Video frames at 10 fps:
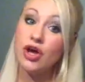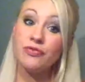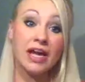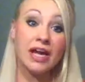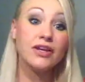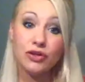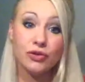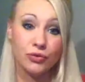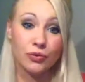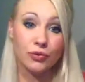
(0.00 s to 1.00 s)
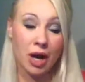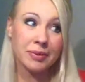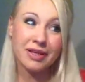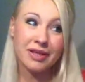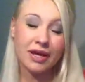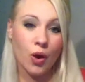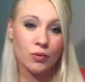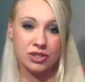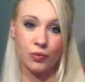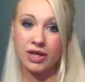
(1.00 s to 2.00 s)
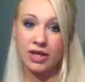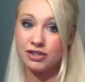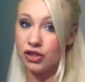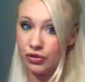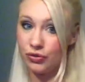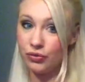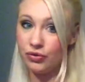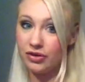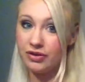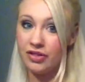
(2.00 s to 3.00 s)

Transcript: they knew, probably like, what was it, week 2,